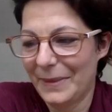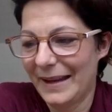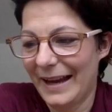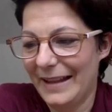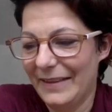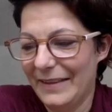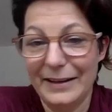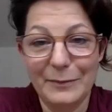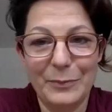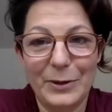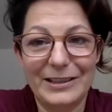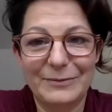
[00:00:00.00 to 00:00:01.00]
And that
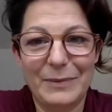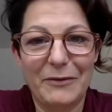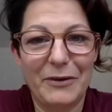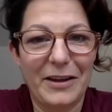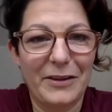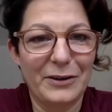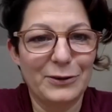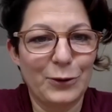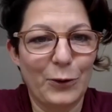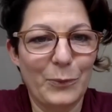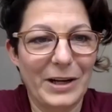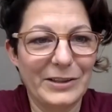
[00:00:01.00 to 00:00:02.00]
impressed my father
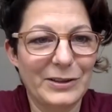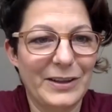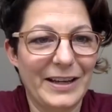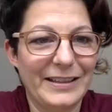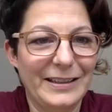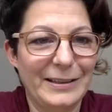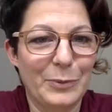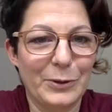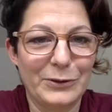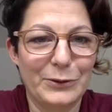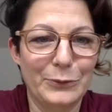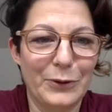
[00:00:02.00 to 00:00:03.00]
so much that he
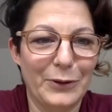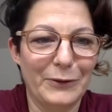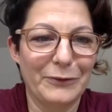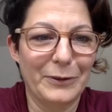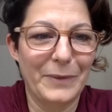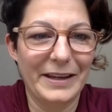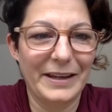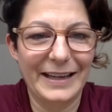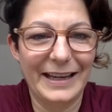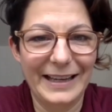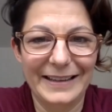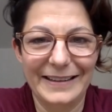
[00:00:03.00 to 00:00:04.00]
pursued her from that
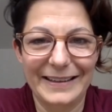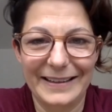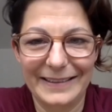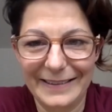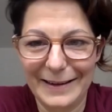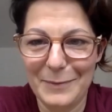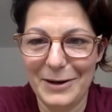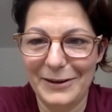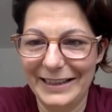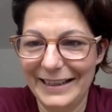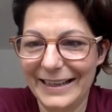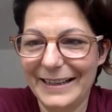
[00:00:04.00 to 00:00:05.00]
day and then they
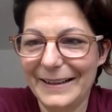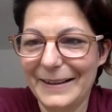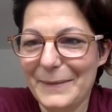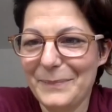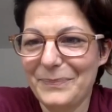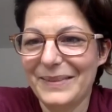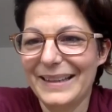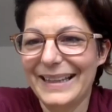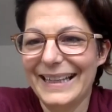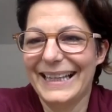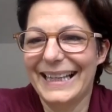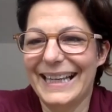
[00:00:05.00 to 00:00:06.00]
married.
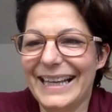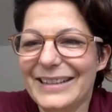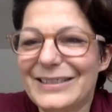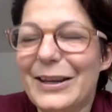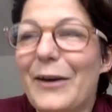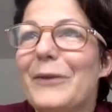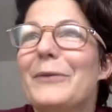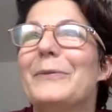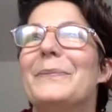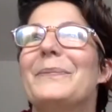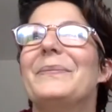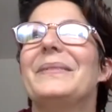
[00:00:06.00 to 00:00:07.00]

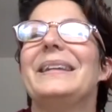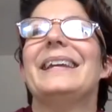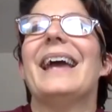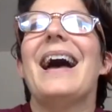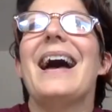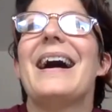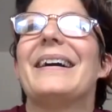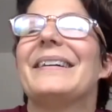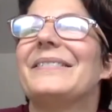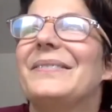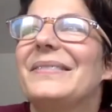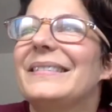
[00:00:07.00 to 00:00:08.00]
So yeah,
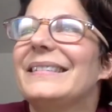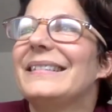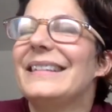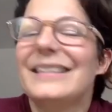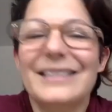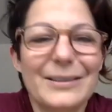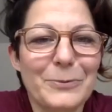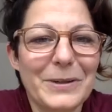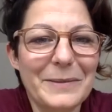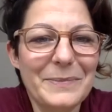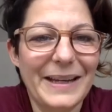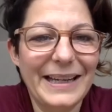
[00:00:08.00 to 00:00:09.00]
this is
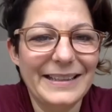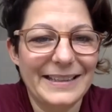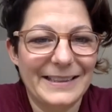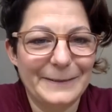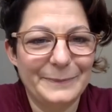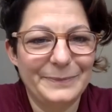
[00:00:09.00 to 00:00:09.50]
warm data.